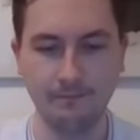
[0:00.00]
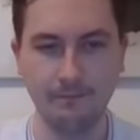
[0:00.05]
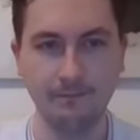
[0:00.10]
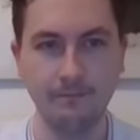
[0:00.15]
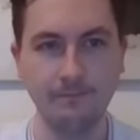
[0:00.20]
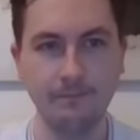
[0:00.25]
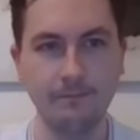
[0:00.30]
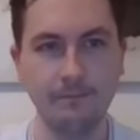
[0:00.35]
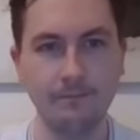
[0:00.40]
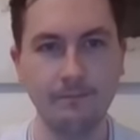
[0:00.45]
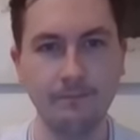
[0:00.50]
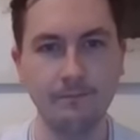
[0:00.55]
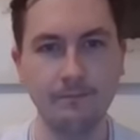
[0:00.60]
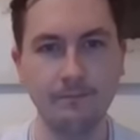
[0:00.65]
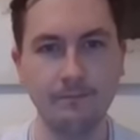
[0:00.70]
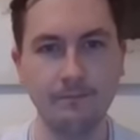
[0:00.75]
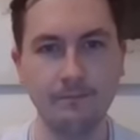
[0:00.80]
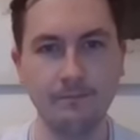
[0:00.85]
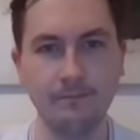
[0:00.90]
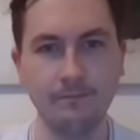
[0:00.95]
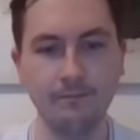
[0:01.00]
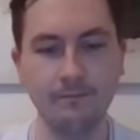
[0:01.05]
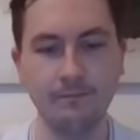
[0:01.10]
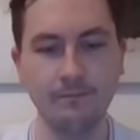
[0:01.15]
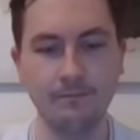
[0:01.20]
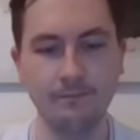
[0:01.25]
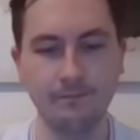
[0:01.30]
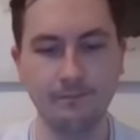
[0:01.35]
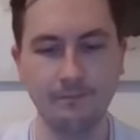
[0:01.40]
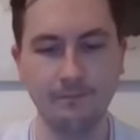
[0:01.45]

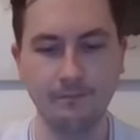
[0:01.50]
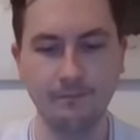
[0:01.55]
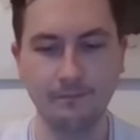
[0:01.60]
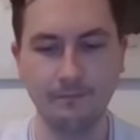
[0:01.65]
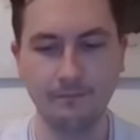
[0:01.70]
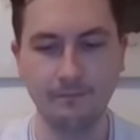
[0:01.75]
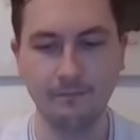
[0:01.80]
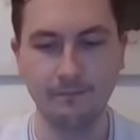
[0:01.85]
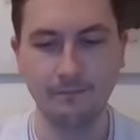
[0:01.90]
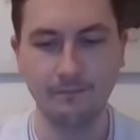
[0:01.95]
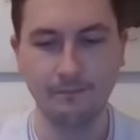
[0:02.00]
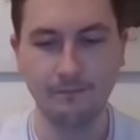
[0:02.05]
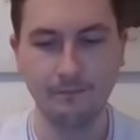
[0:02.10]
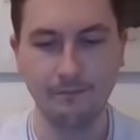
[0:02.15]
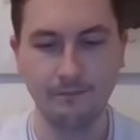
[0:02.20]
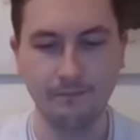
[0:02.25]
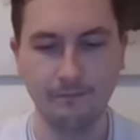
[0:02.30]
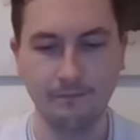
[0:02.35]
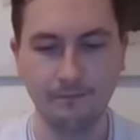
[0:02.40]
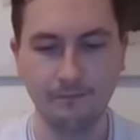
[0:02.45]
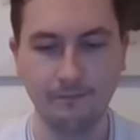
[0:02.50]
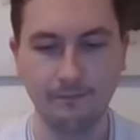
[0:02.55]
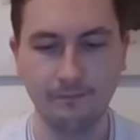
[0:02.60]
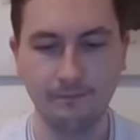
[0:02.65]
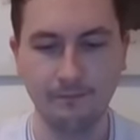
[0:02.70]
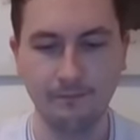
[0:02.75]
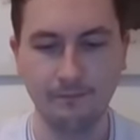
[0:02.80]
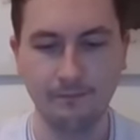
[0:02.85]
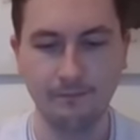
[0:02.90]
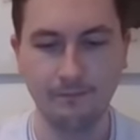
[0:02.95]

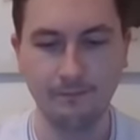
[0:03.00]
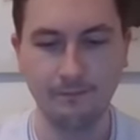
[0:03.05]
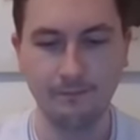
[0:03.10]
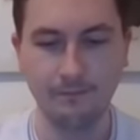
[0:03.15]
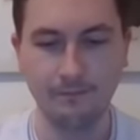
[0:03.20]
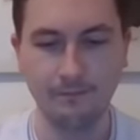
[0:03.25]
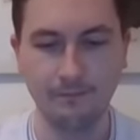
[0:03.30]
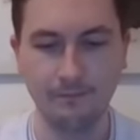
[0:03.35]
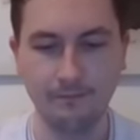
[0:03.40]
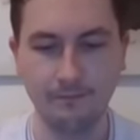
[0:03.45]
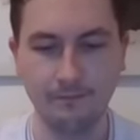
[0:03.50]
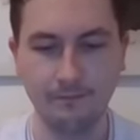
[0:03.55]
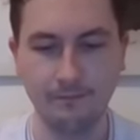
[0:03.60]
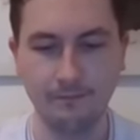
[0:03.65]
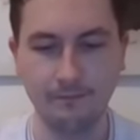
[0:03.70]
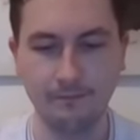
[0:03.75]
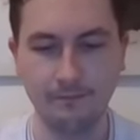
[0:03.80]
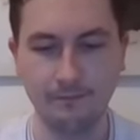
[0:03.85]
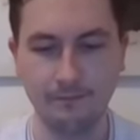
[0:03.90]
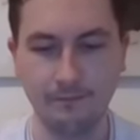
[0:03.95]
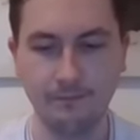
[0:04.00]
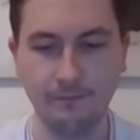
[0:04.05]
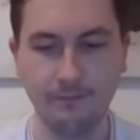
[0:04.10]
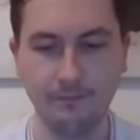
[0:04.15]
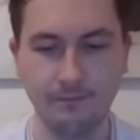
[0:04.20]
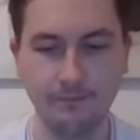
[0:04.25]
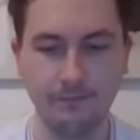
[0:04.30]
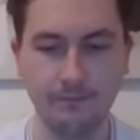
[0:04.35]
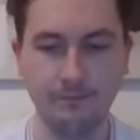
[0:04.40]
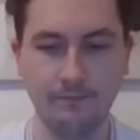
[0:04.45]

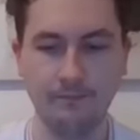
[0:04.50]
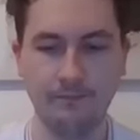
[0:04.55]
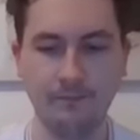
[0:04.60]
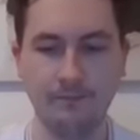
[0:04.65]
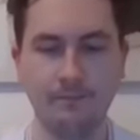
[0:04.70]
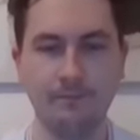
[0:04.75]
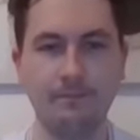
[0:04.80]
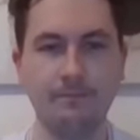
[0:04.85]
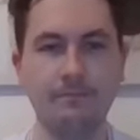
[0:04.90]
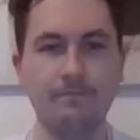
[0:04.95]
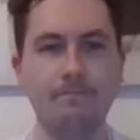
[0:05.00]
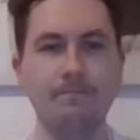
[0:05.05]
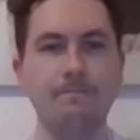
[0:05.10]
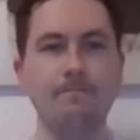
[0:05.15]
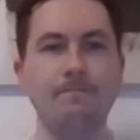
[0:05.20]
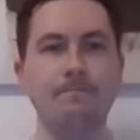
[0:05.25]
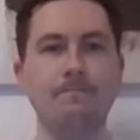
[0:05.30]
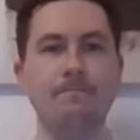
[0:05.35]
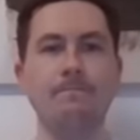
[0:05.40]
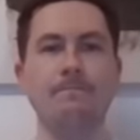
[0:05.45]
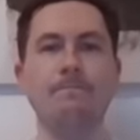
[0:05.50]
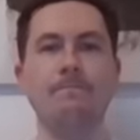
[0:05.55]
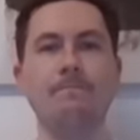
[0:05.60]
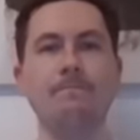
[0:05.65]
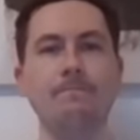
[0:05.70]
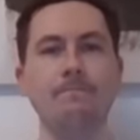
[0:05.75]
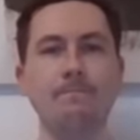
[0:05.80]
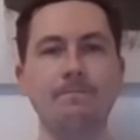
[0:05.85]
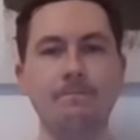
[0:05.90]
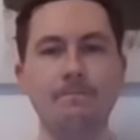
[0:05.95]

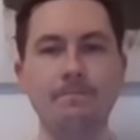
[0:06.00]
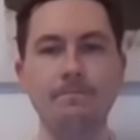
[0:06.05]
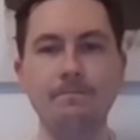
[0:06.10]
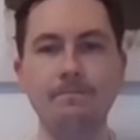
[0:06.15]
[no speech]